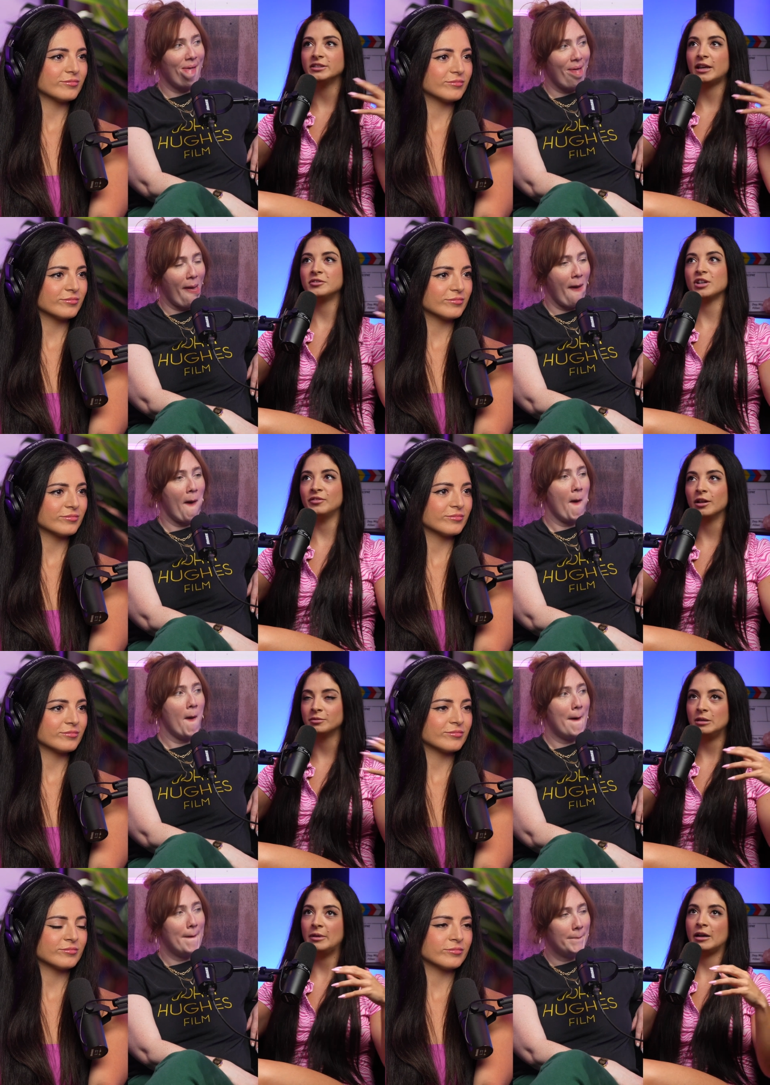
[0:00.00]
Speaker 1: day, which I felt
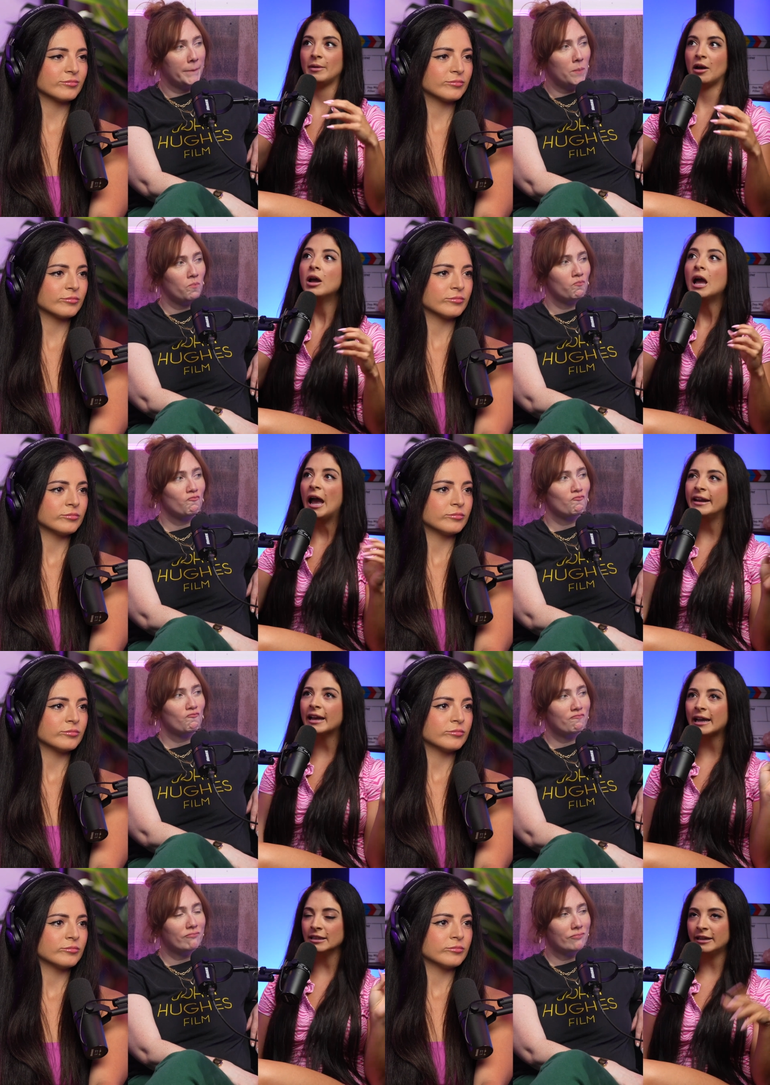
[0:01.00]
really bad about. And I
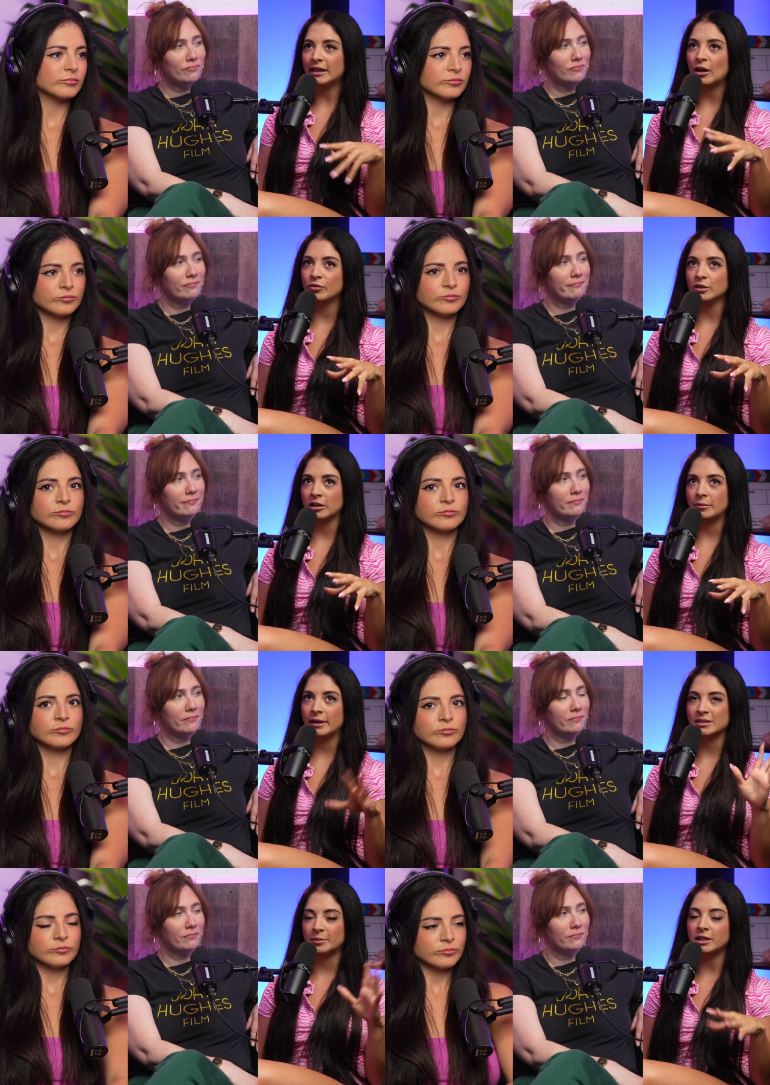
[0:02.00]
kind of let it go for a little bit
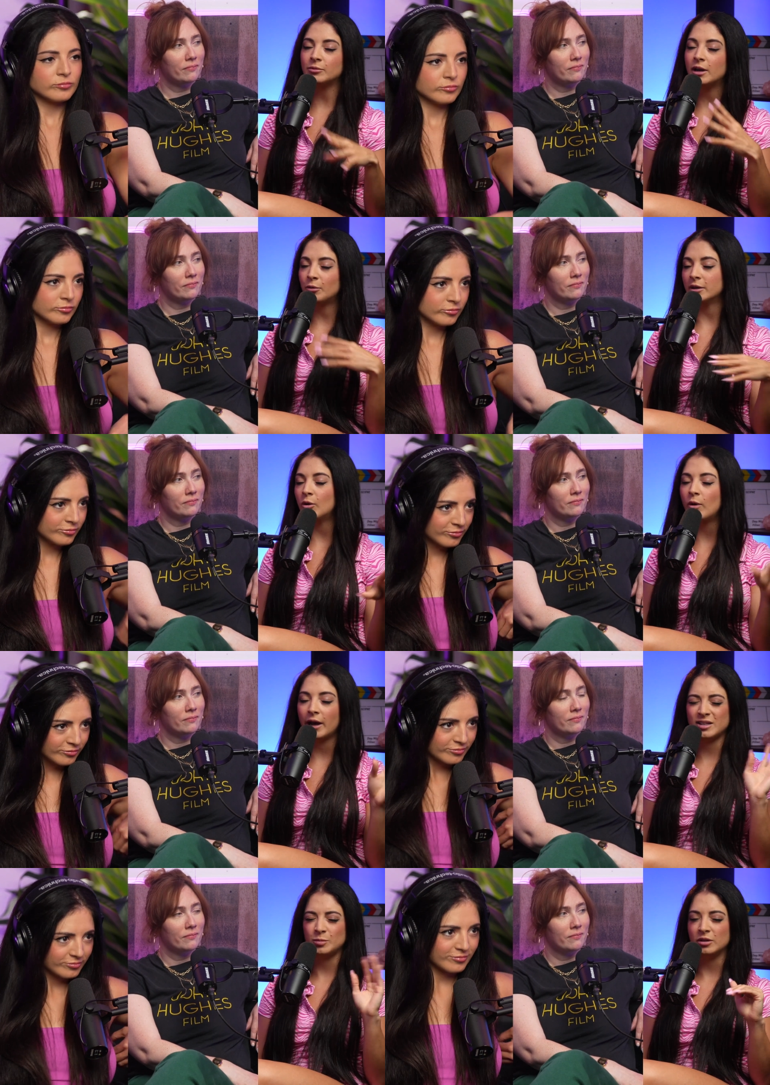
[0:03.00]
because I'm like, you know what, we're in
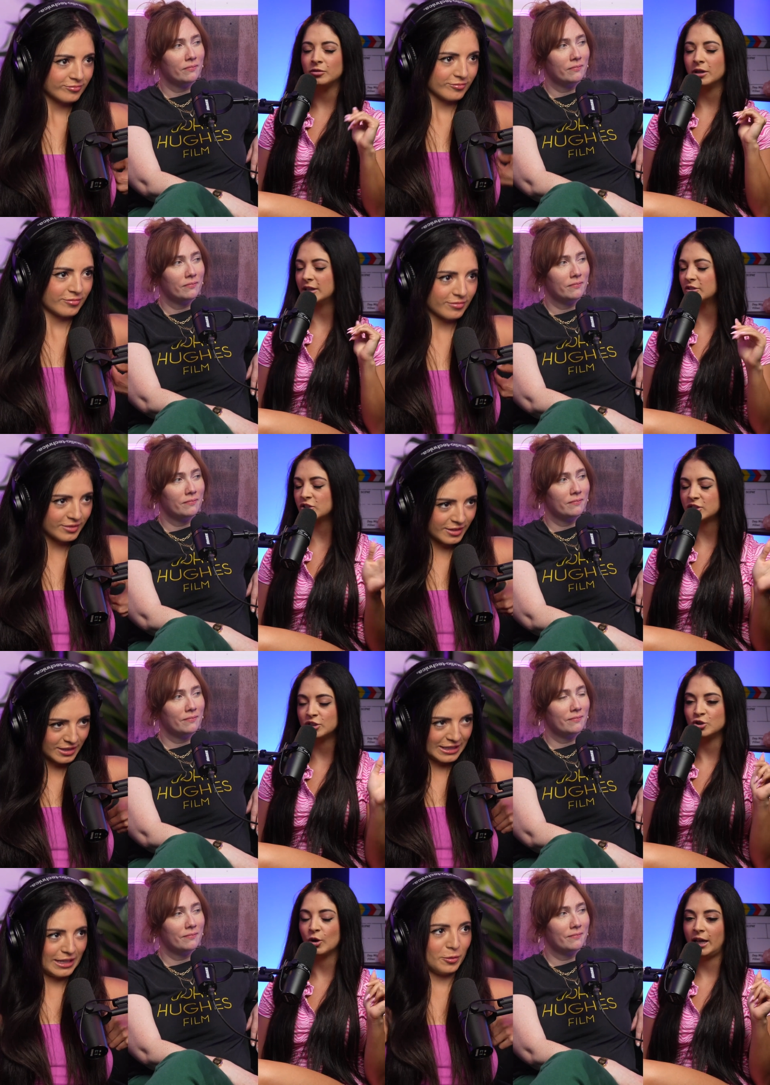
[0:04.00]
Hawaii, it's beautiful, like let's just
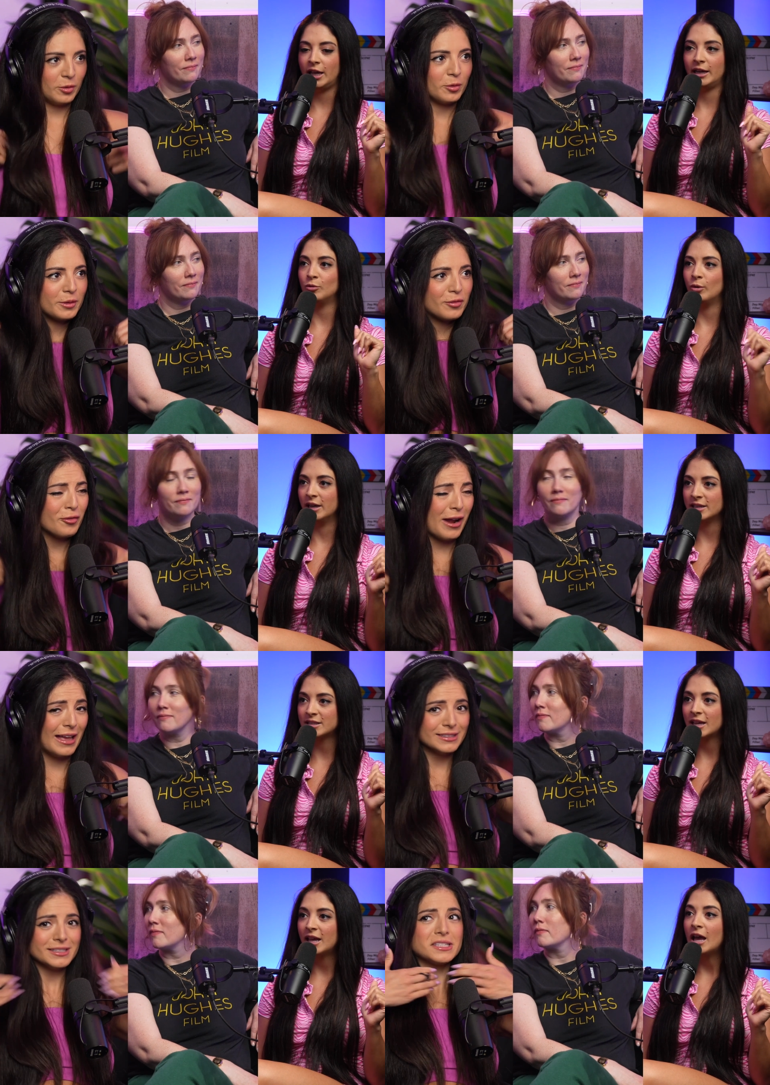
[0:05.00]
enjoy it. And it was.
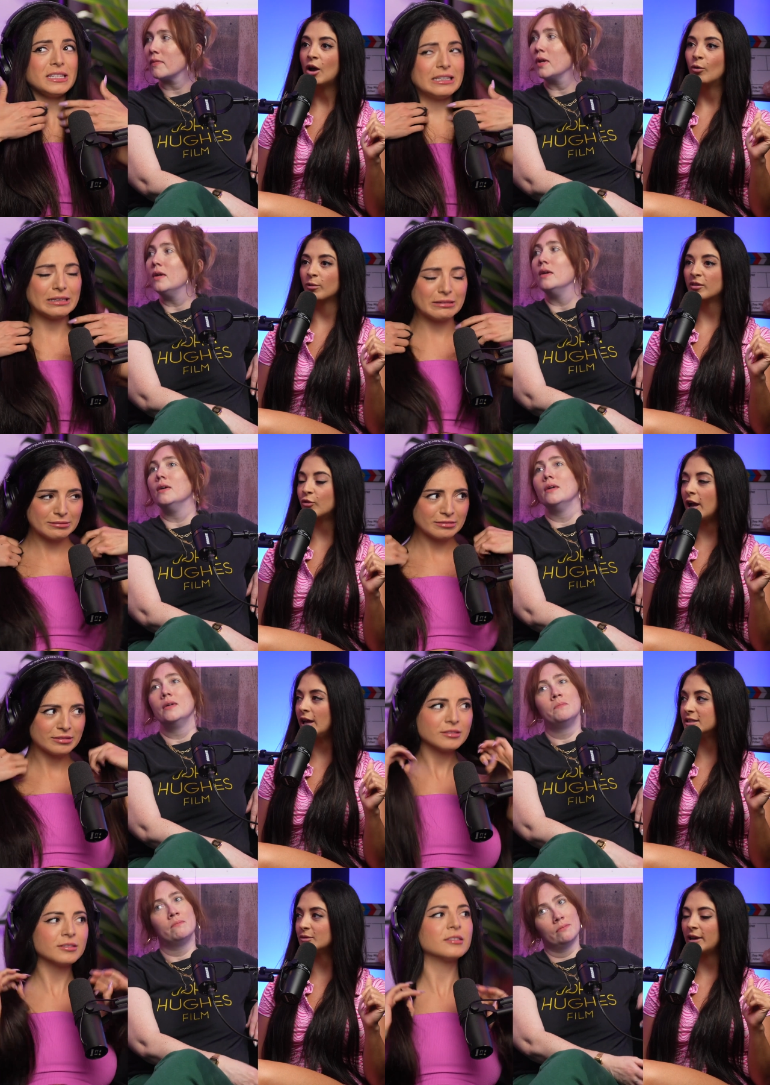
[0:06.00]
Friends. We're with
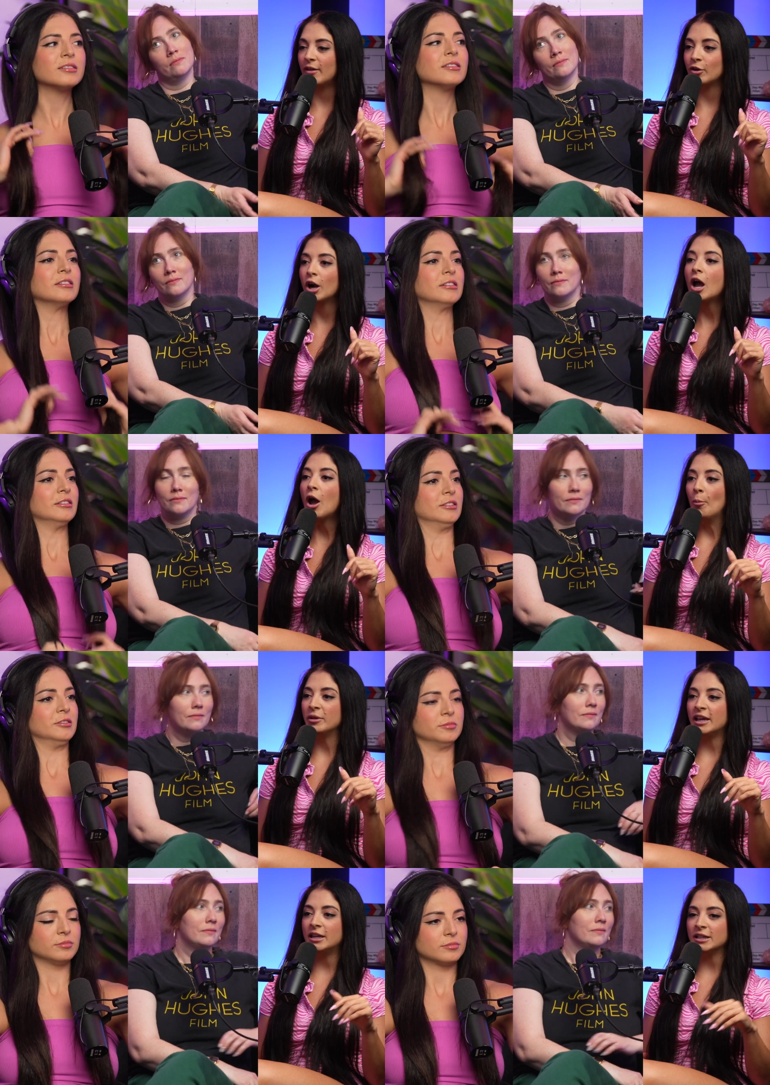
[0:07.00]
friends, whatever. But
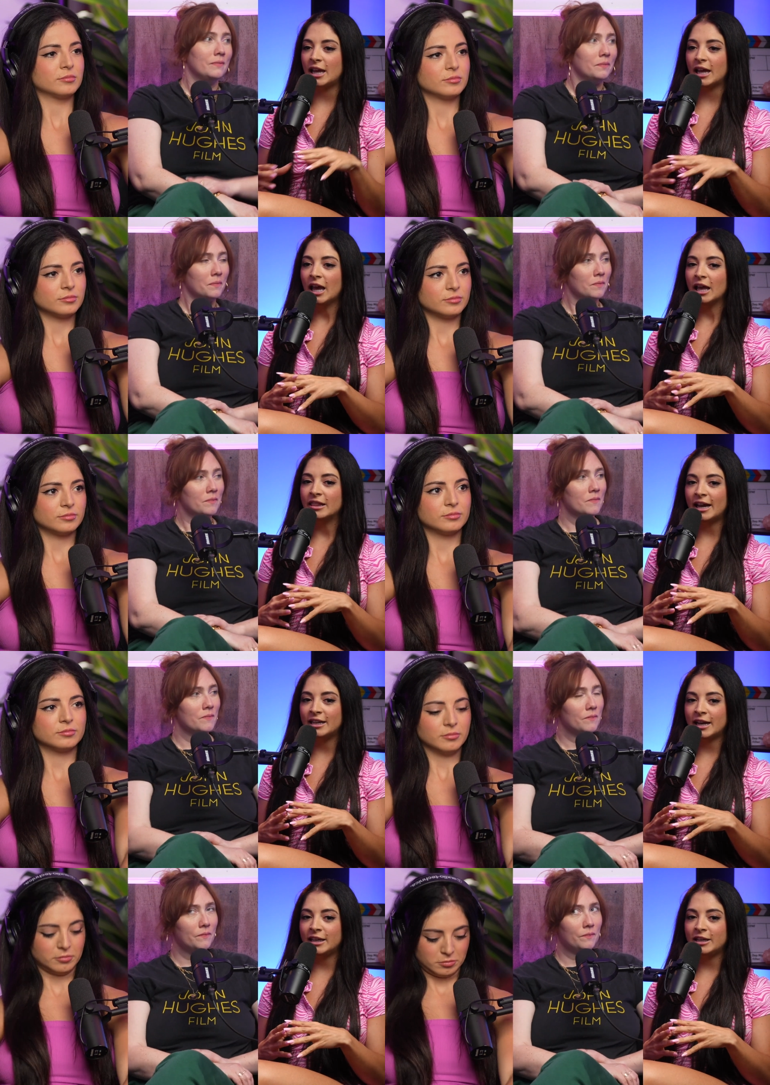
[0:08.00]
then like that
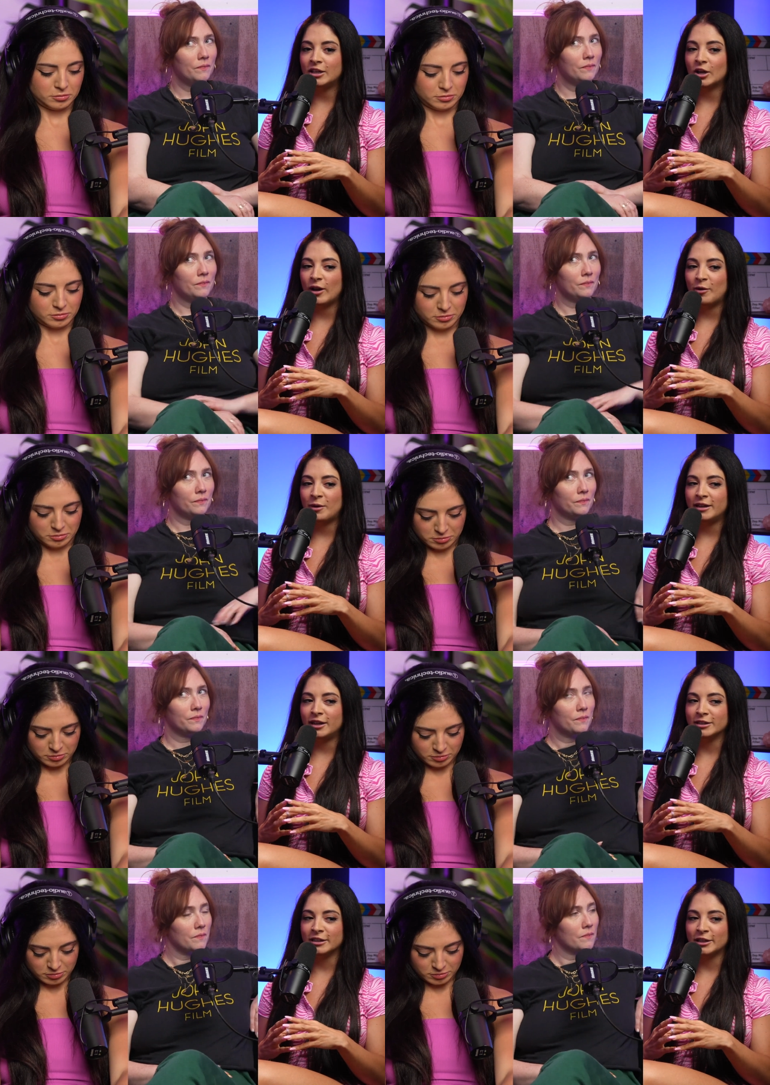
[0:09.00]
night, you know, I went on a